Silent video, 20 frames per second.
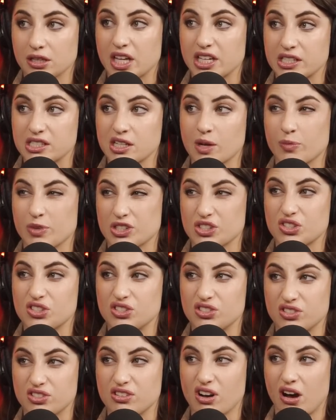like someone's
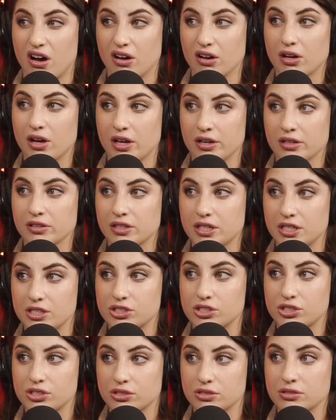dog on a
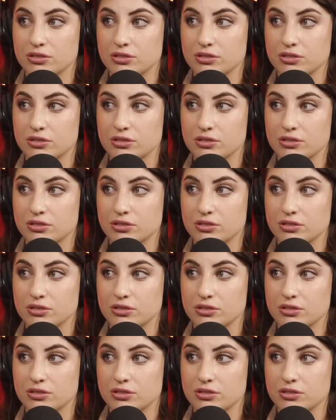leash.